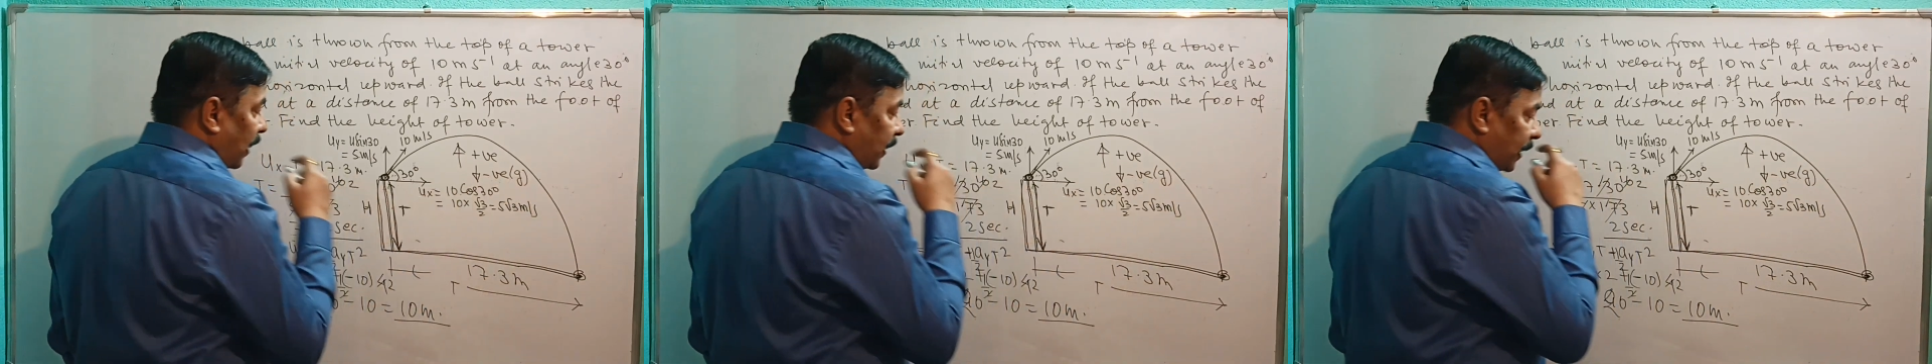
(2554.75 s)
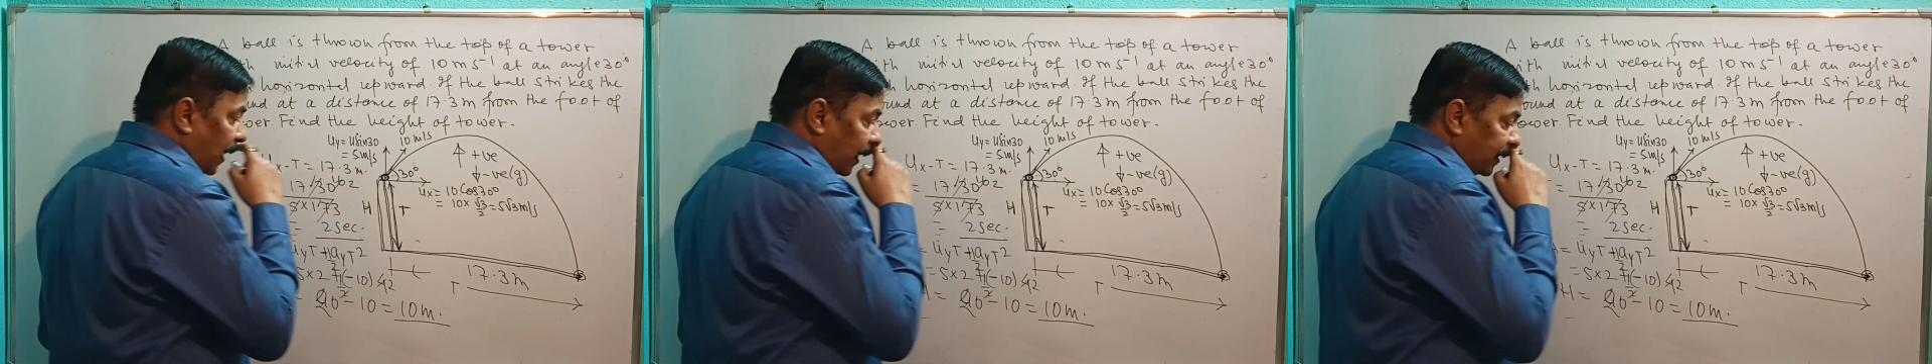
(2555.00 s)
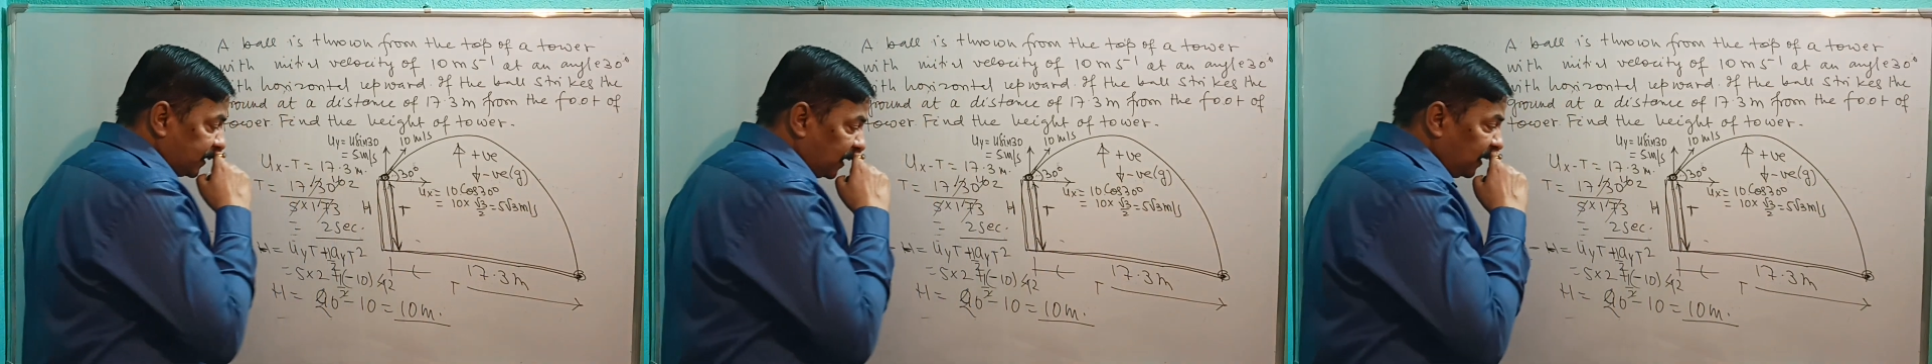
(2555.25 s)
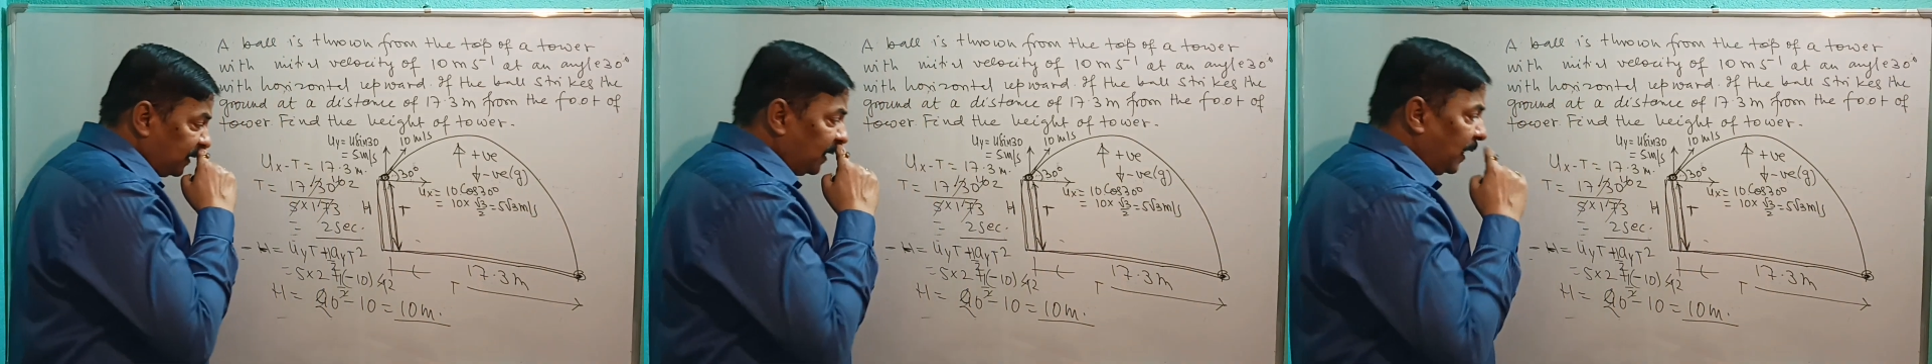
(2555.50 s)
y
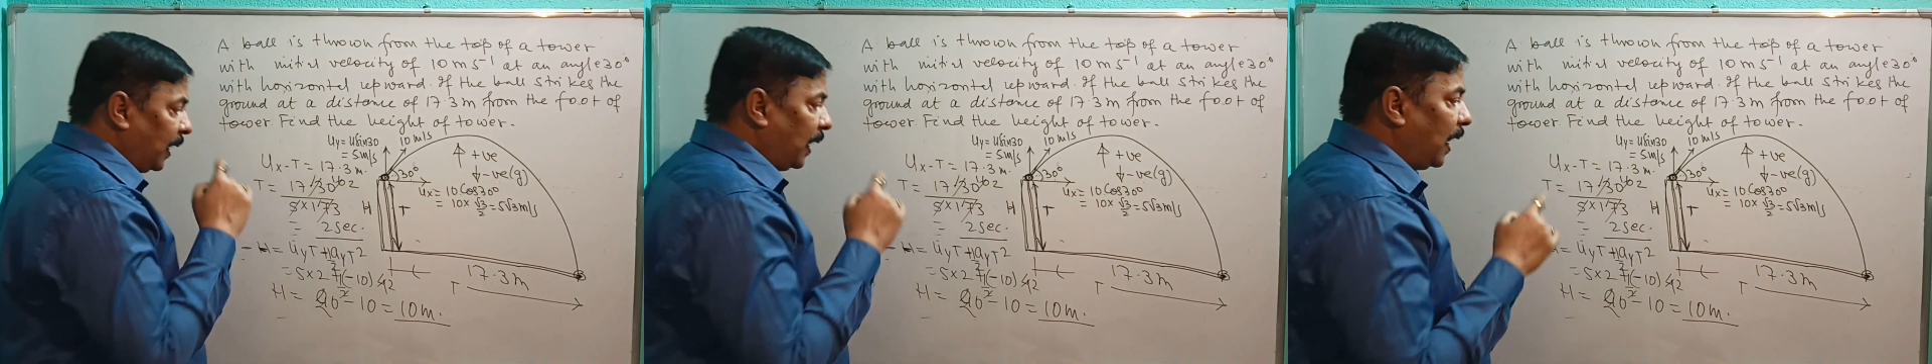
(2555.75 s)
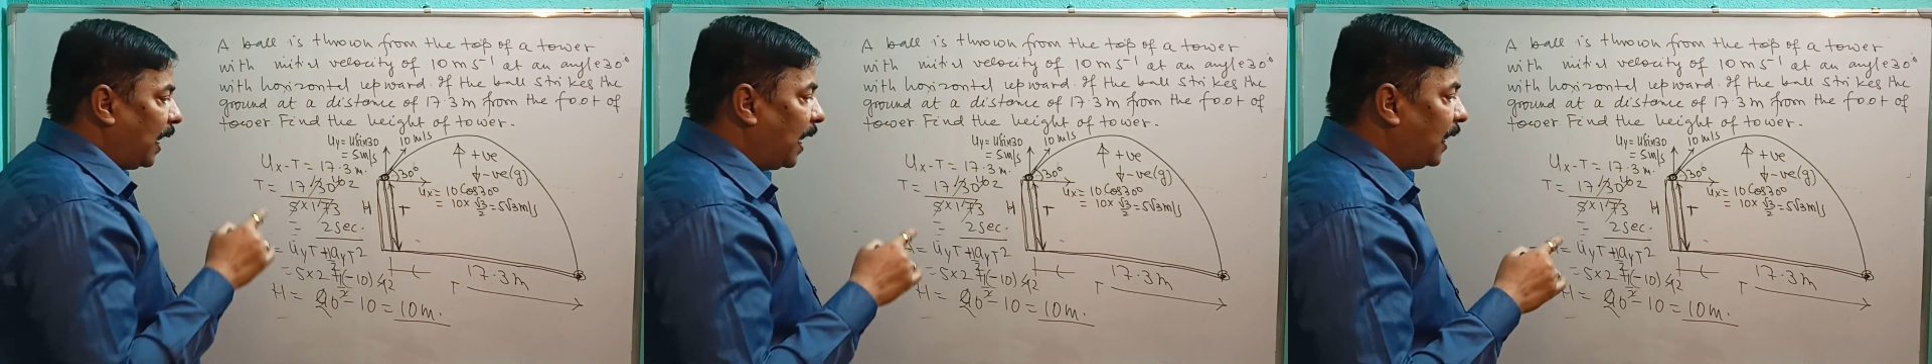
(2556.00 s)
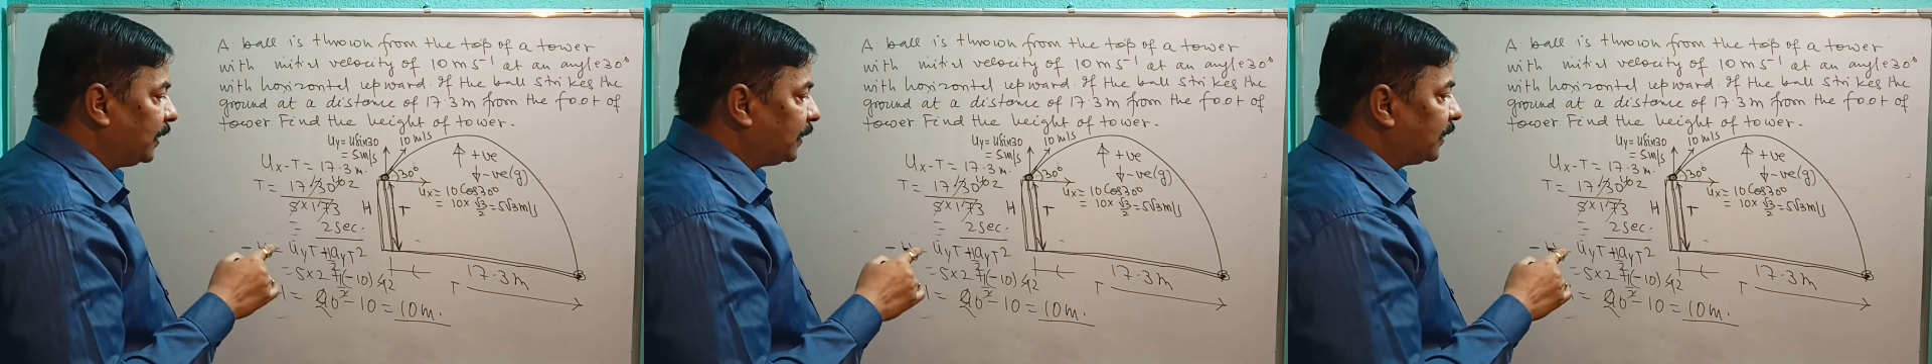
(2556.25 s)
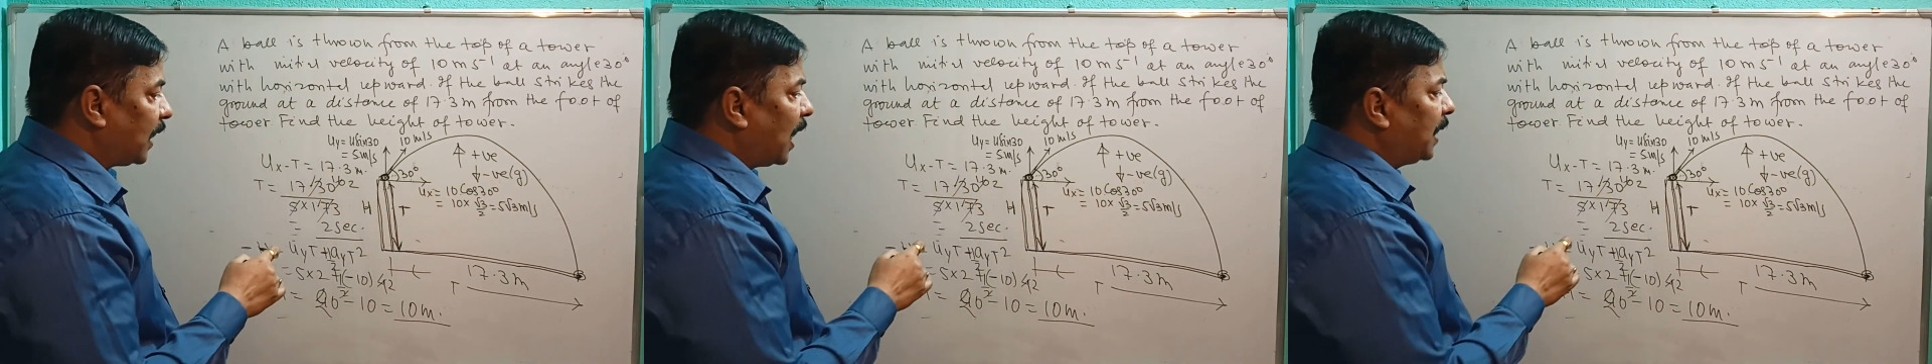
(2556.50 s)
direction.
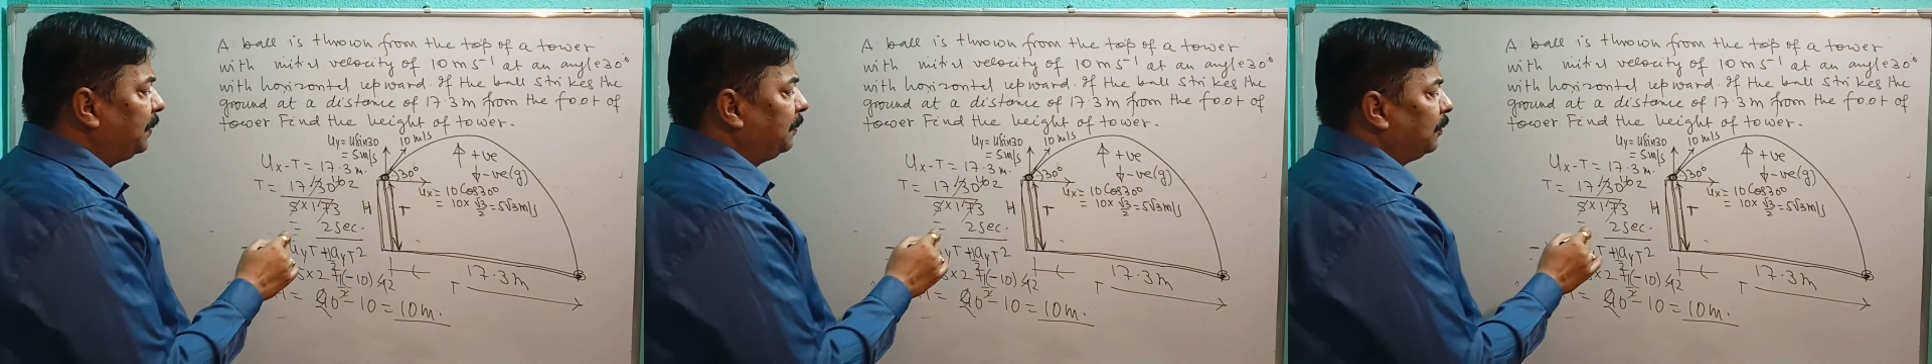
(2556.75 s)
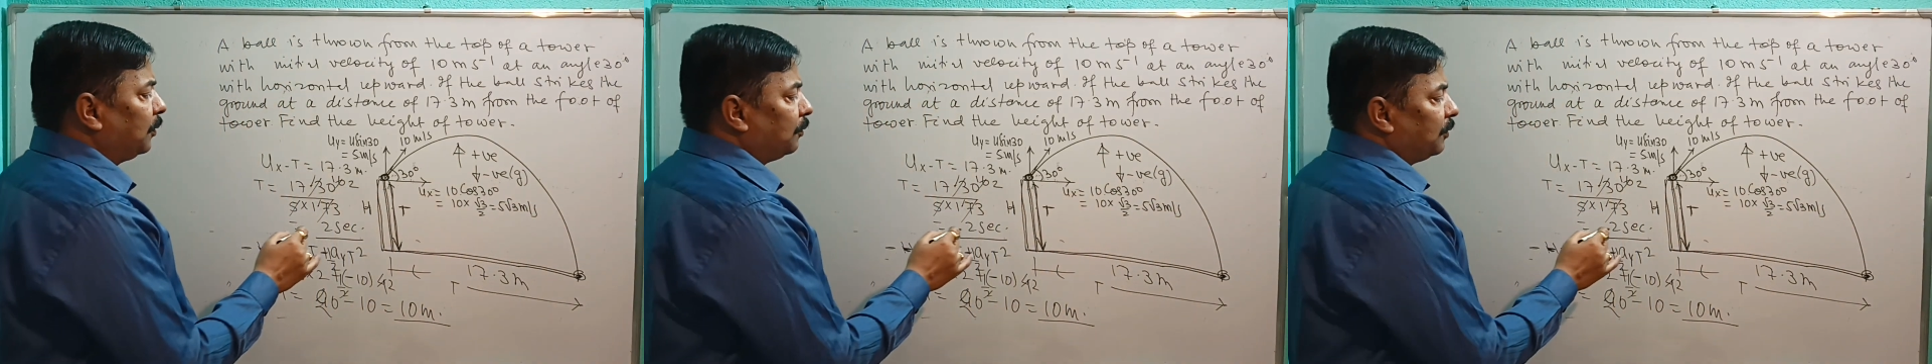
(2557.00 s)
And time